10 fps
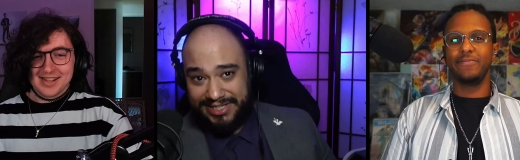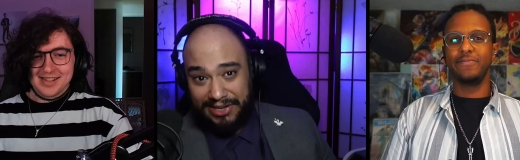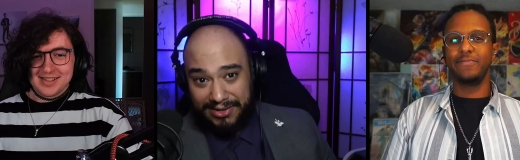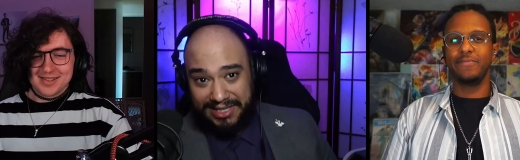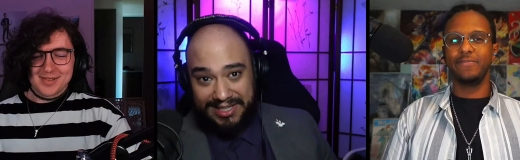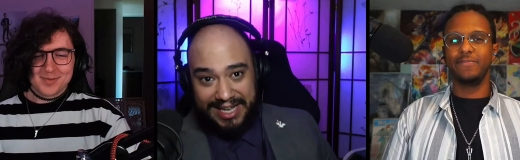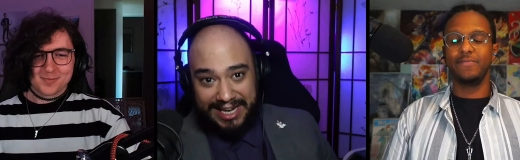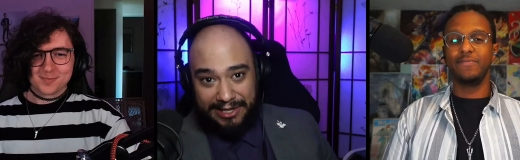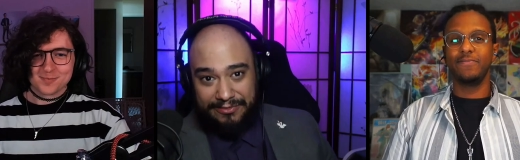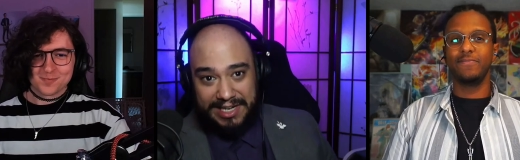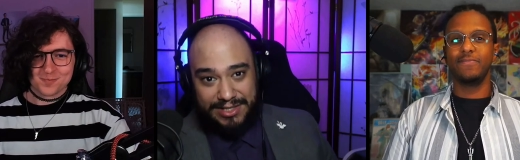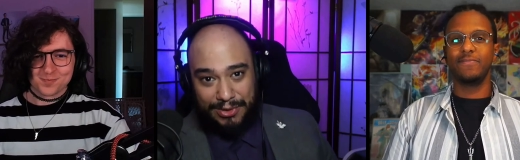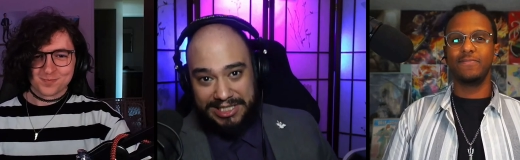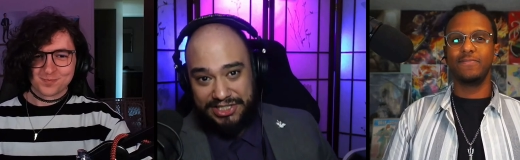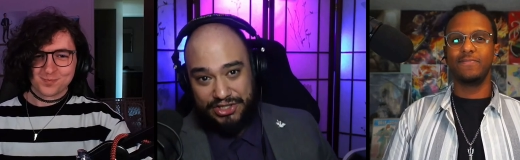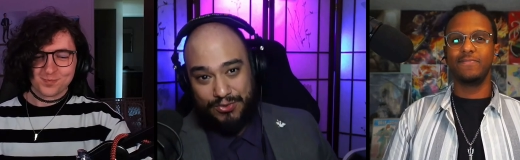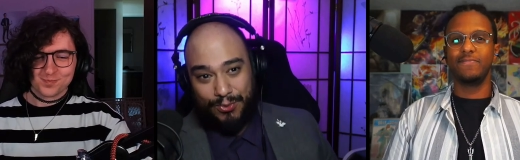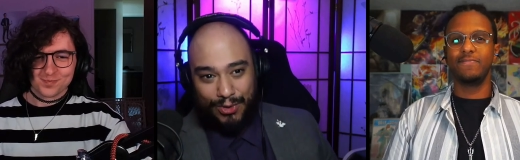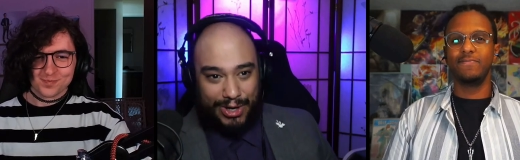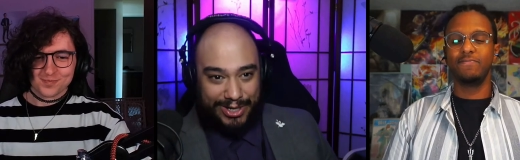Speaker 1: in the early laning phase where he's just
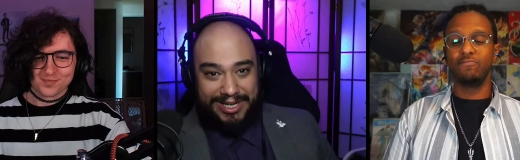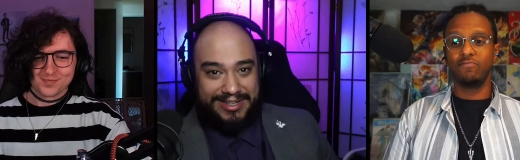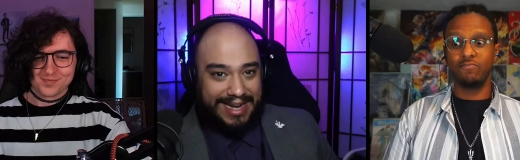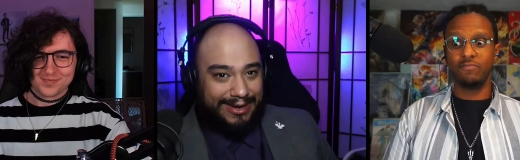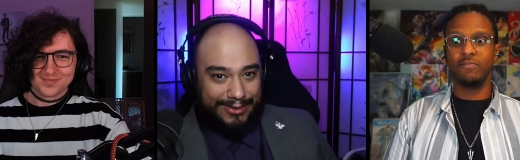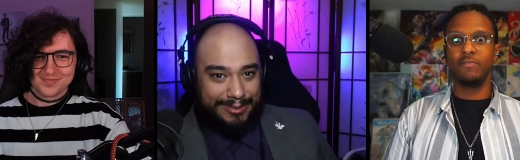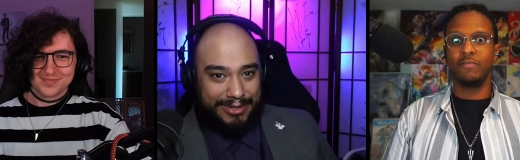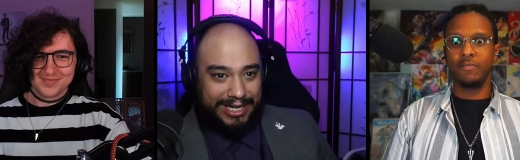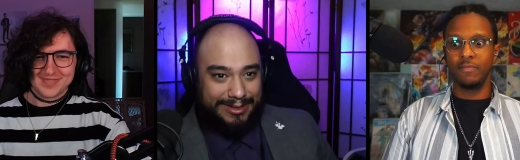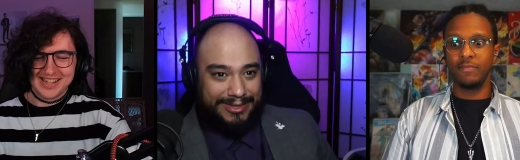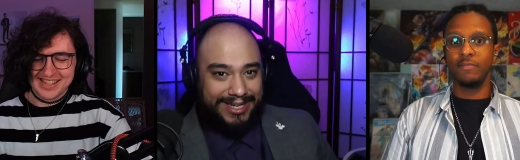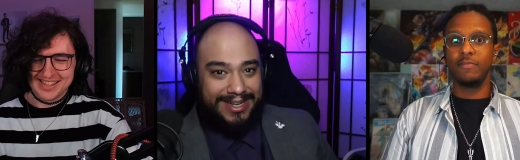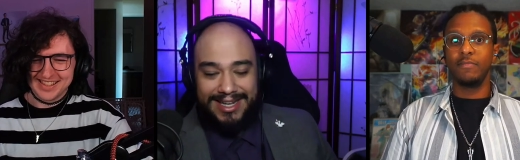running down the bottom lane.